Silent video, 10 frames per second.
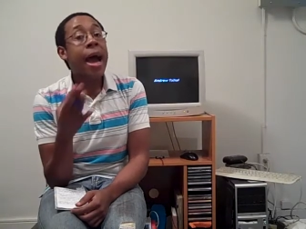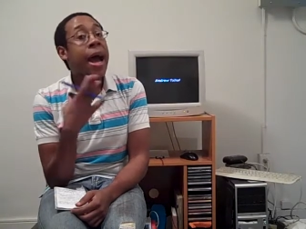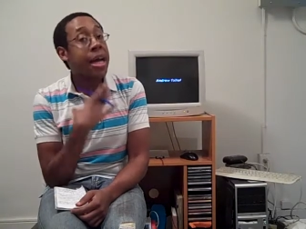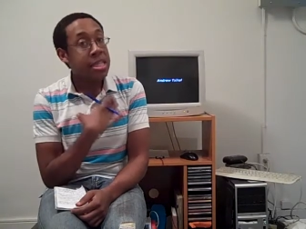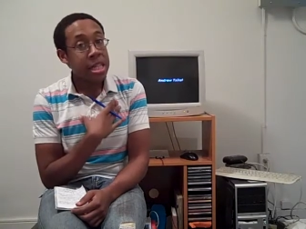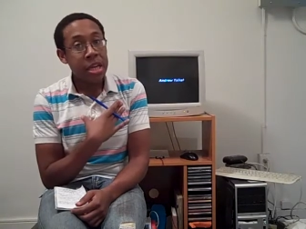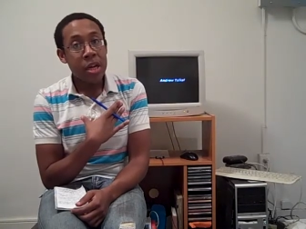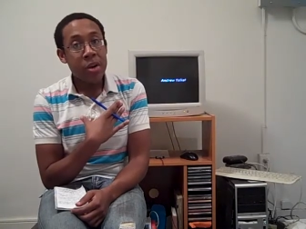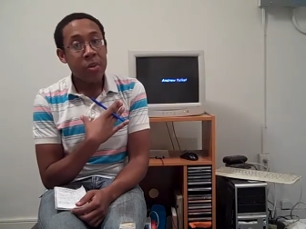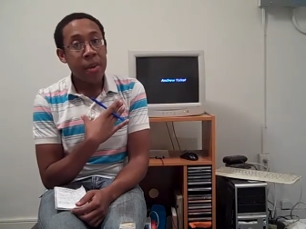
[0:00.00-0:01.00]
I say
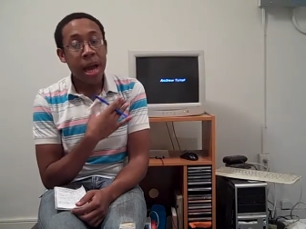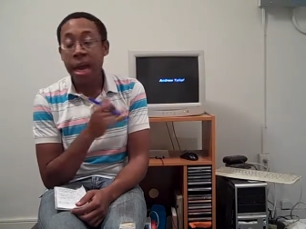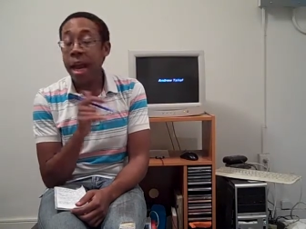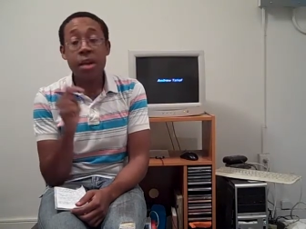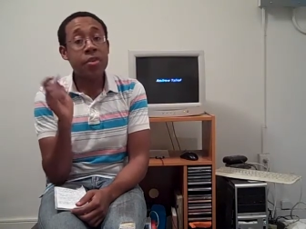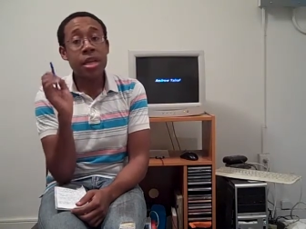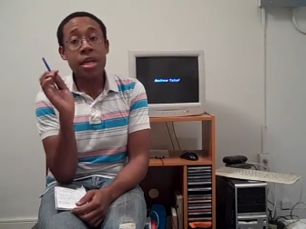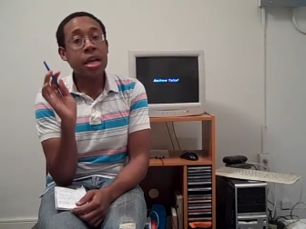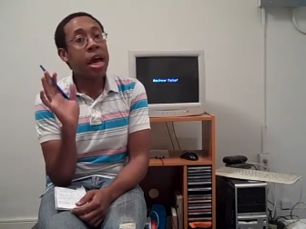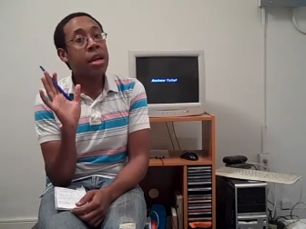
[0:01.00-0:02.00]
no. I, I don't
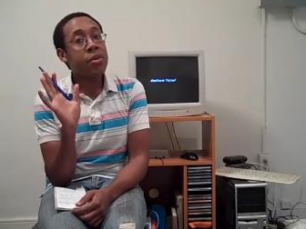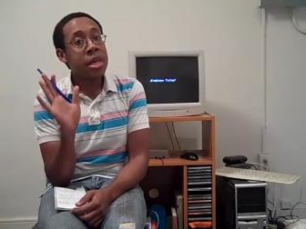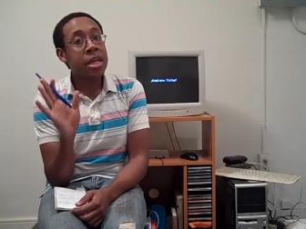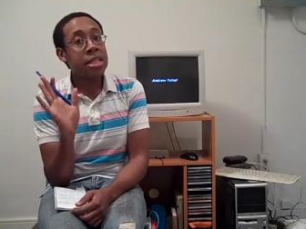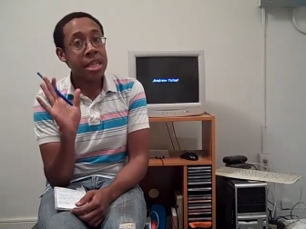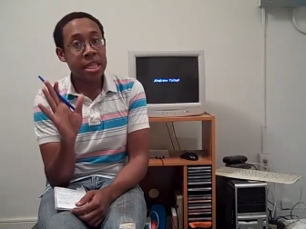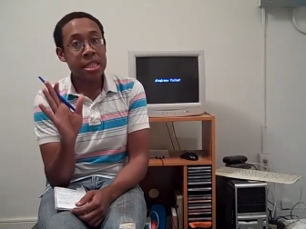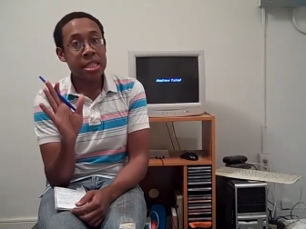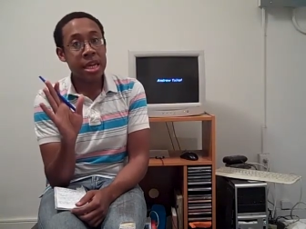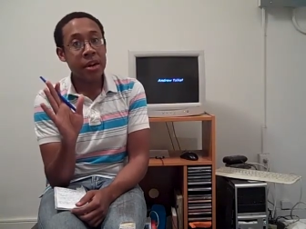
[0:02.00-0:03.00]
think I don't think it's
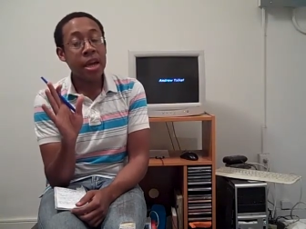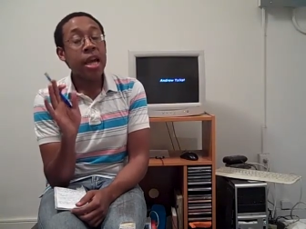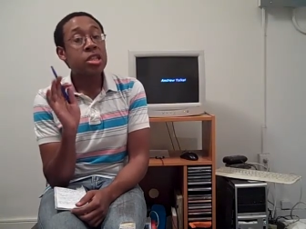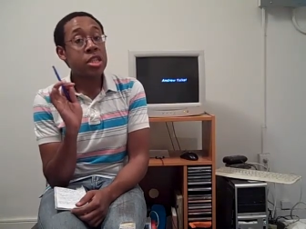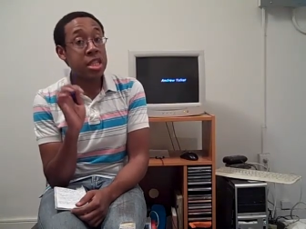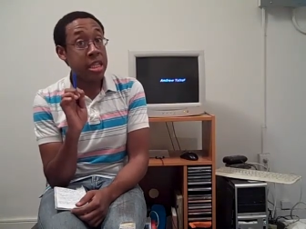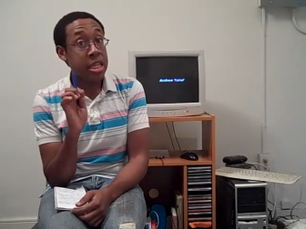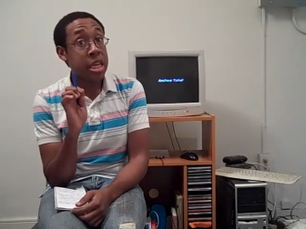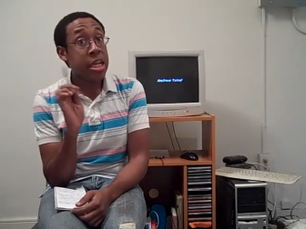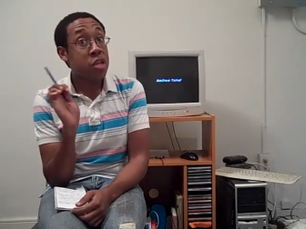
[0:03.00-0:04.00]
necessary. Does he need
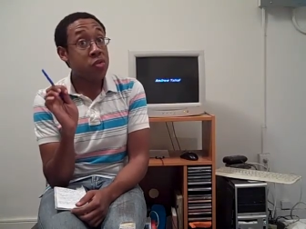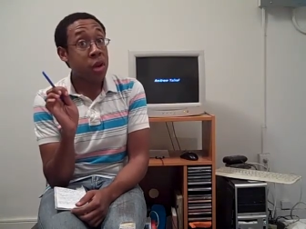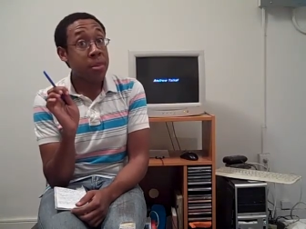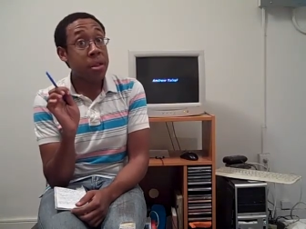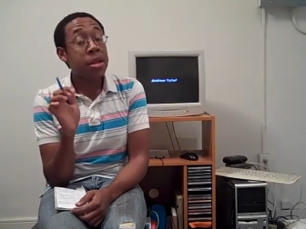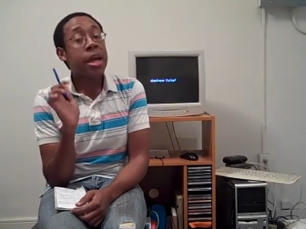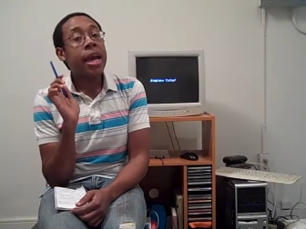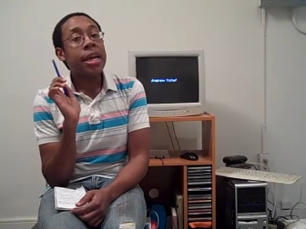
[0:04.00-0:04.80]
to get in trouble?